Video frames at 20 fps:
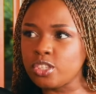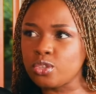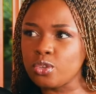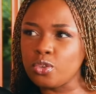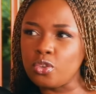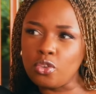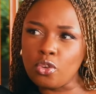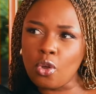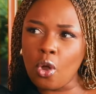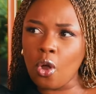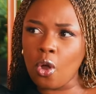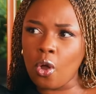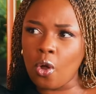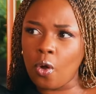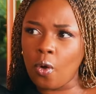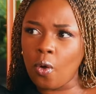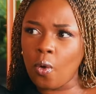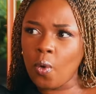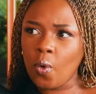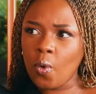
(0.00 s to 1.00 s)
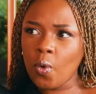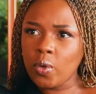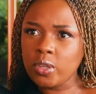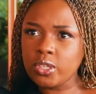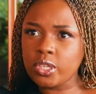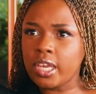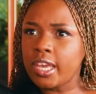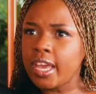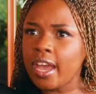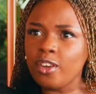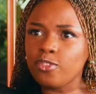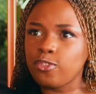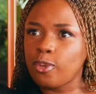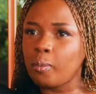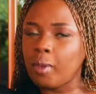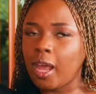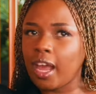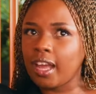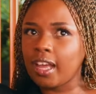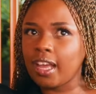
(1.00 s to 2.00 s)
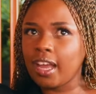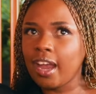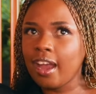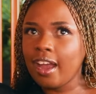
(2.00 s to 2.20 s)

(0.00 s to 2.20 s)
to know... To hear from, like,